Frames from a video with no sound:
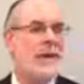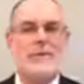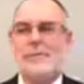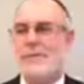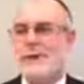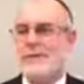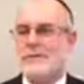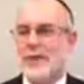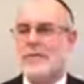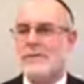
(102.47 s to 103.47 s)
of, of
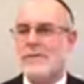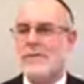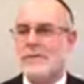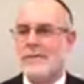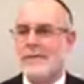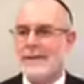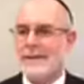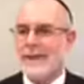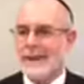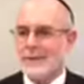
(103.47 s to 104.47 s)
Genesis.
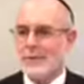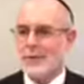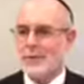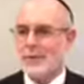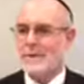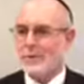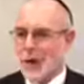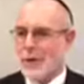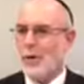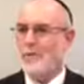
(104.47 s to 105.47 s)
And the world was
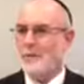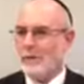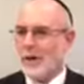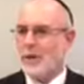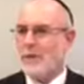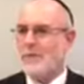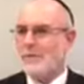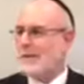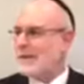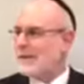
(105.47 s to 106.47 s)
tohu
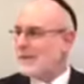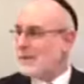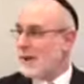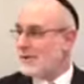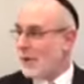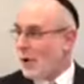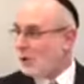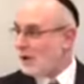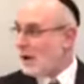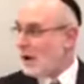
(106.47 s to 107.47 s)
vabohu. So he has a whole
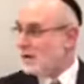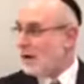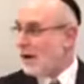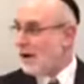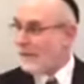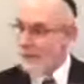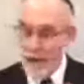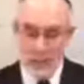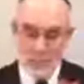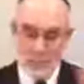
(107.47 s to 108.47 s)
drush on
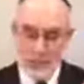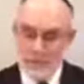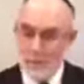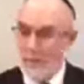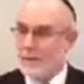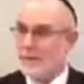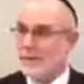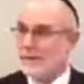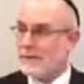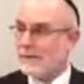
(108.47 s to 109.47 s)
all the
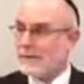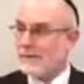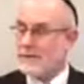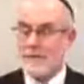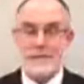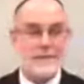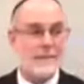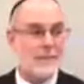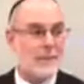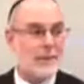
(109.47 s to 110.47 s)
primordial
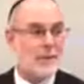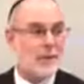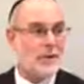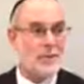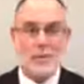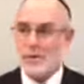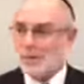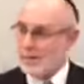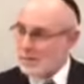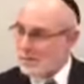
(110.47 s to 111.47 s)
existences, the primordial
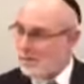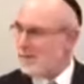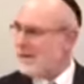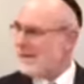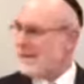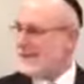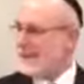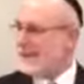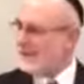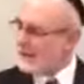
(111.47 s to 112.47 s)
worlds, the
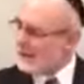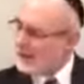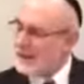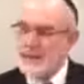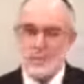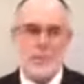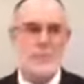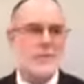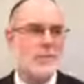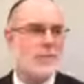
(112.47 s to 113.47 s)
Death of the Kings, which
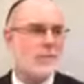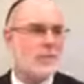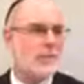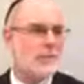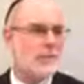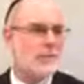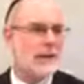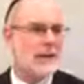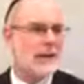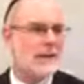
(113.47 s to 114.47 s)
some people who have been in
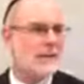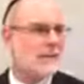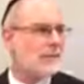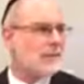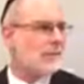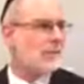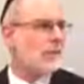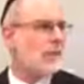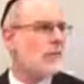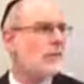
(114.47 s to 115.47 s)
my class have learned
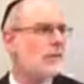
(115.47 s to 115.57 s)
before.